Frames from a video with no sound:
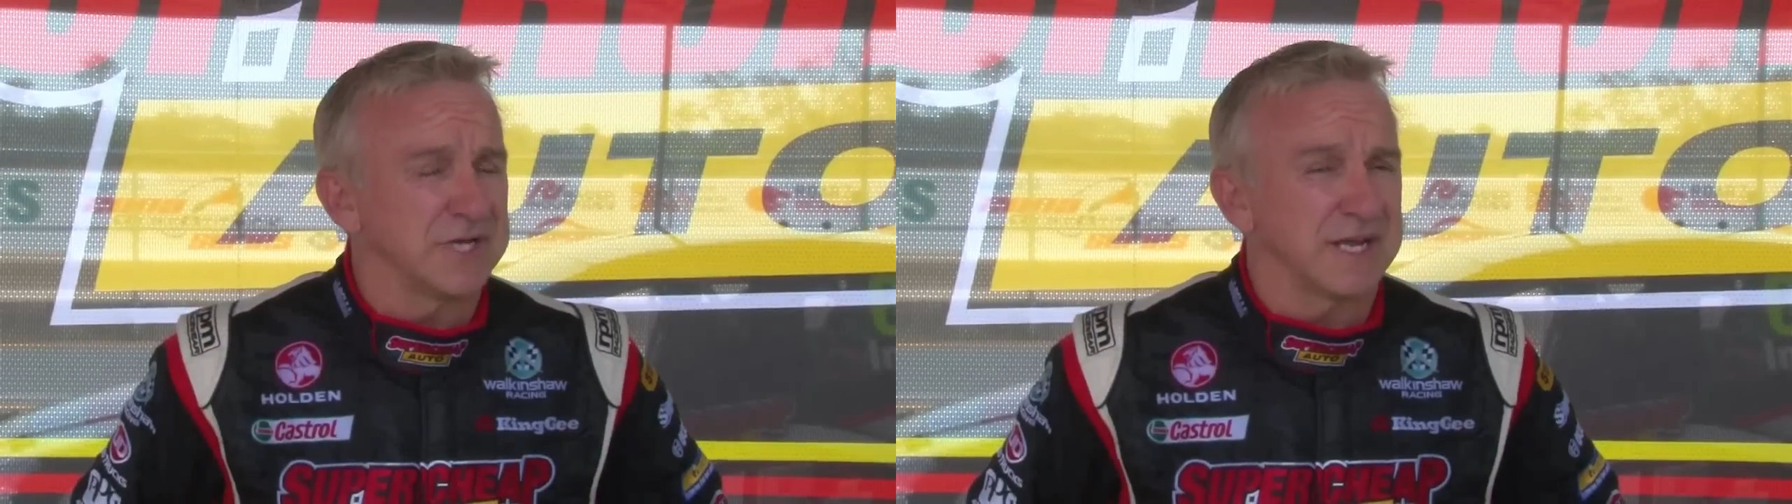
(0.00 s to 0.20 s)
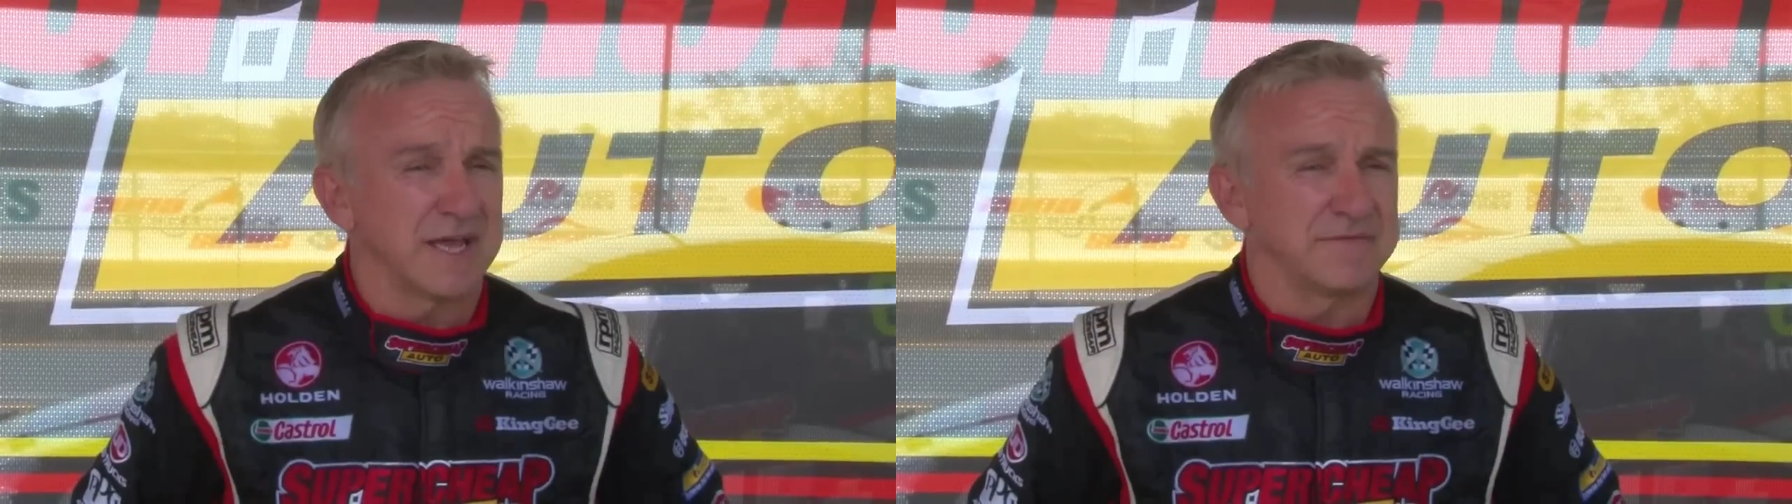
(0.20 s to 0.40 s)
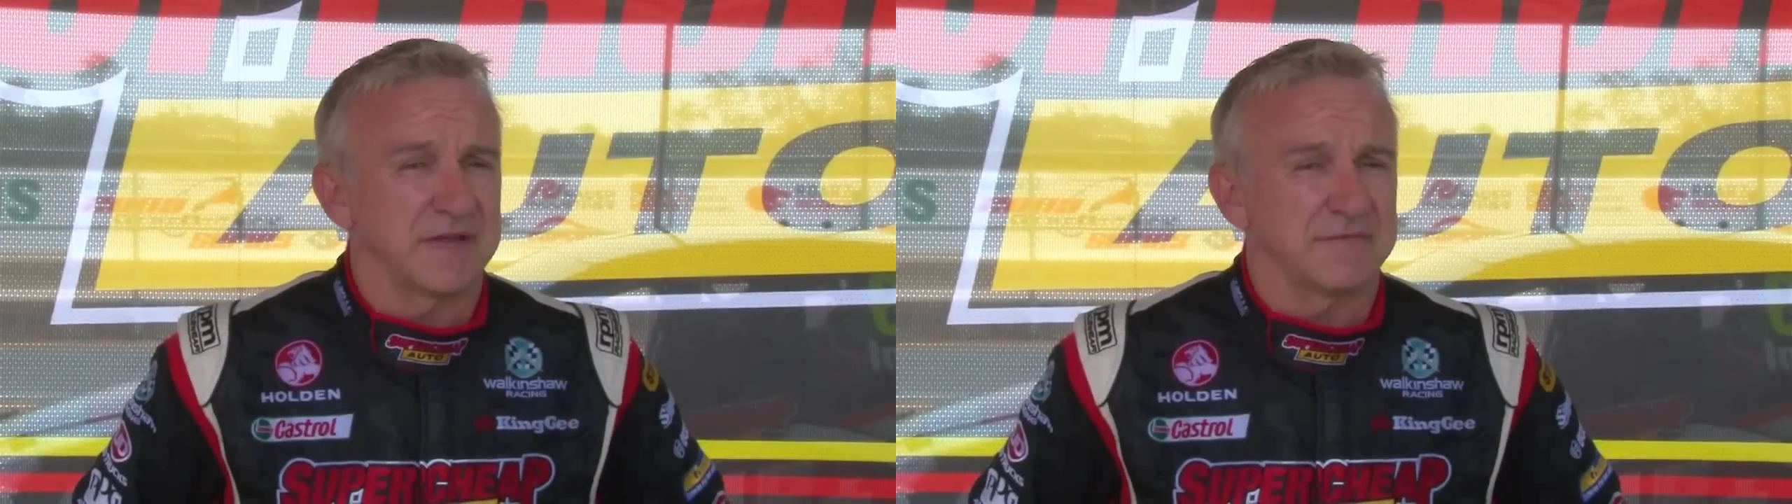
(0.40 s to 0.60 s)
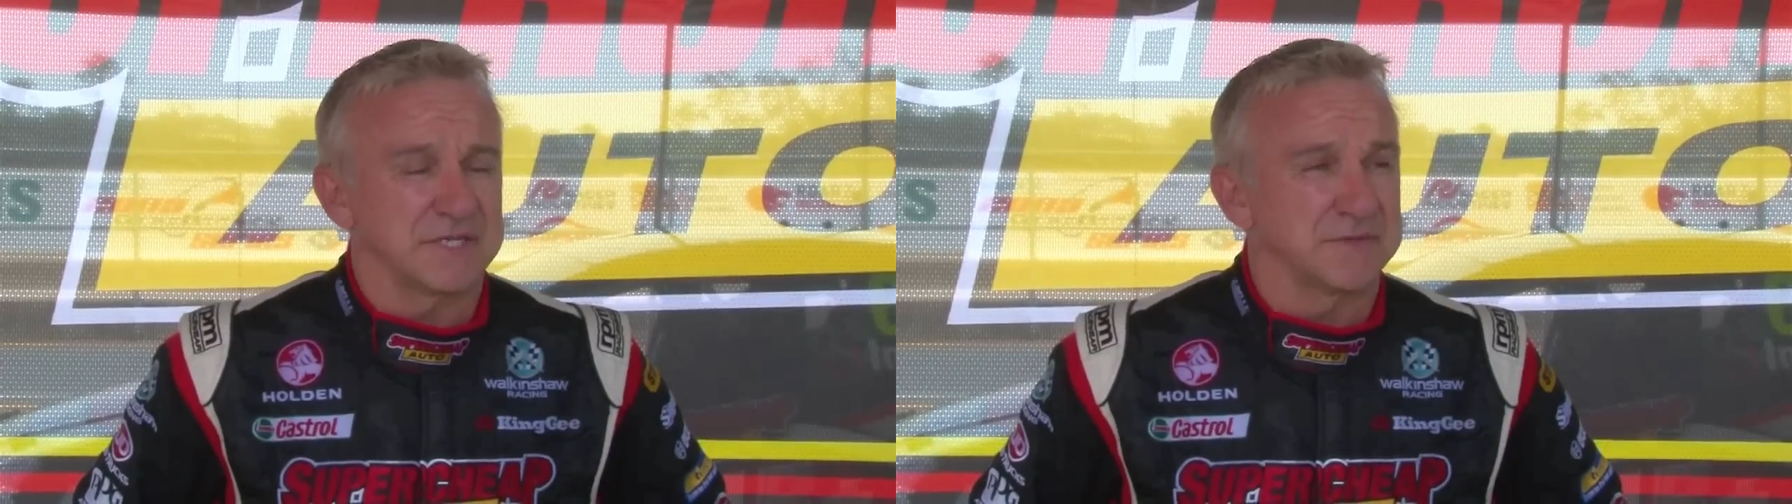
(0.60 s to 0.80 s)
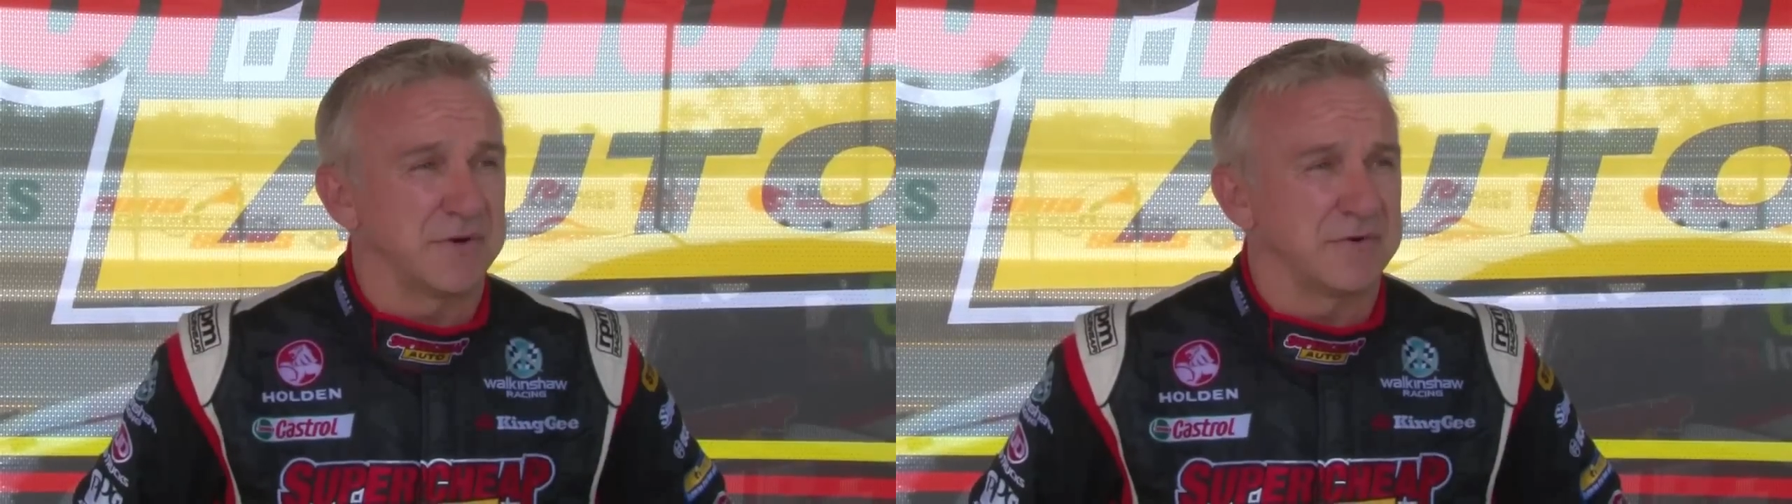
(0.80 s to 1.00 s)
You're going to have to have
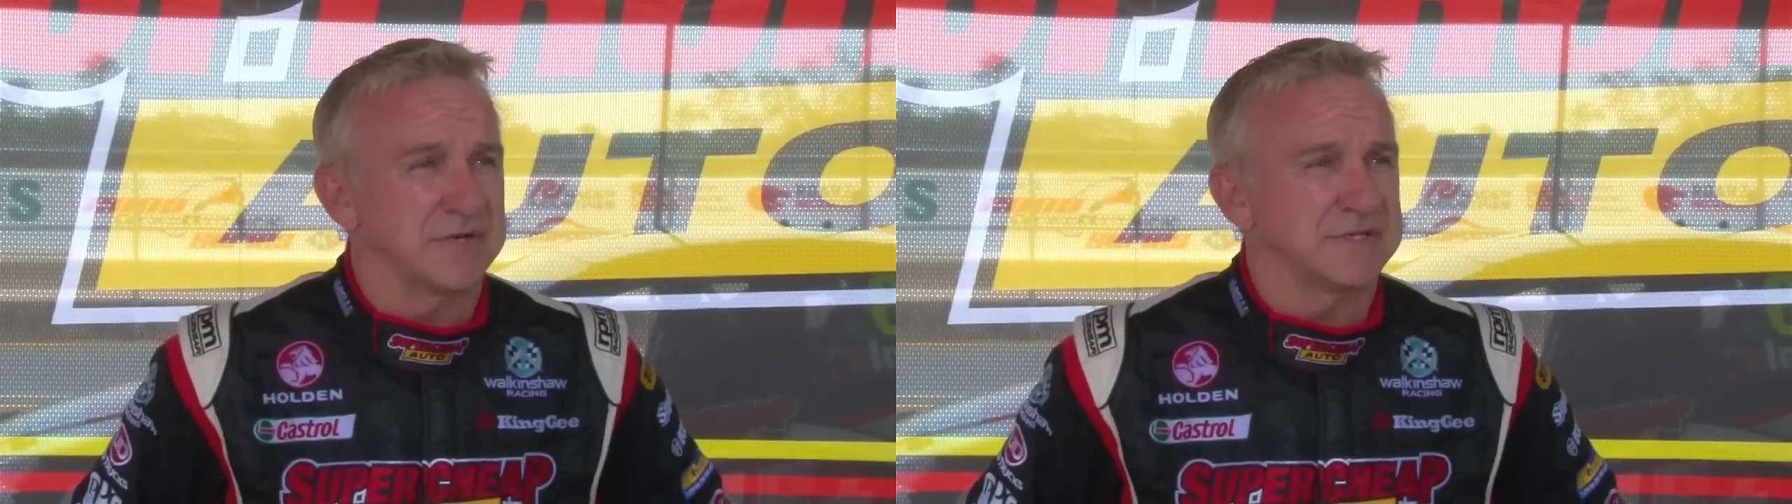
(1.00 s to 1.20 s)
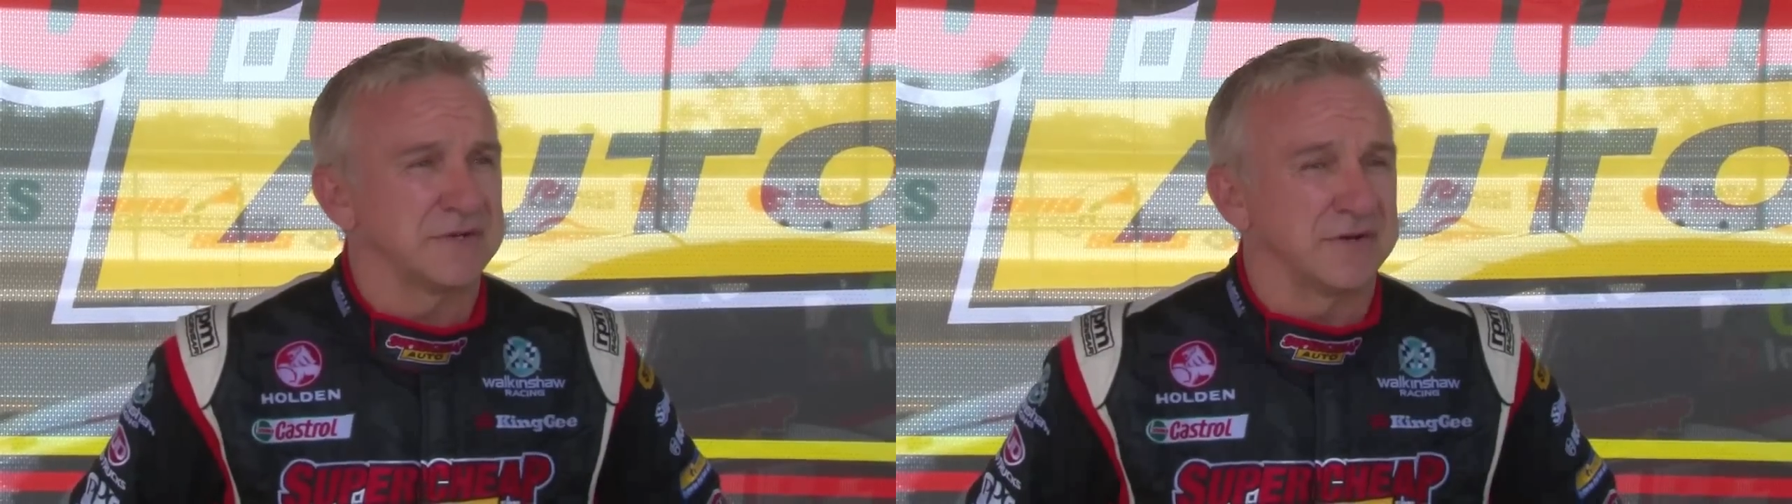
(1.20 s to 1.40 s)
experience